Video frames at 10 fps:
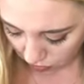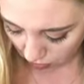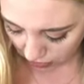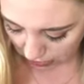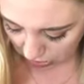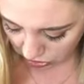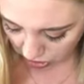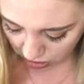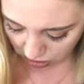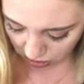So I'm going to make
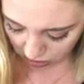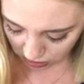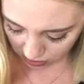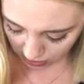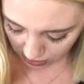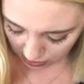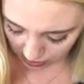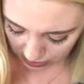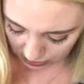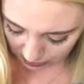sure
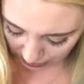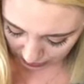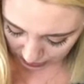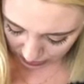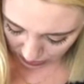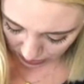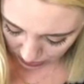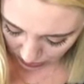I spell it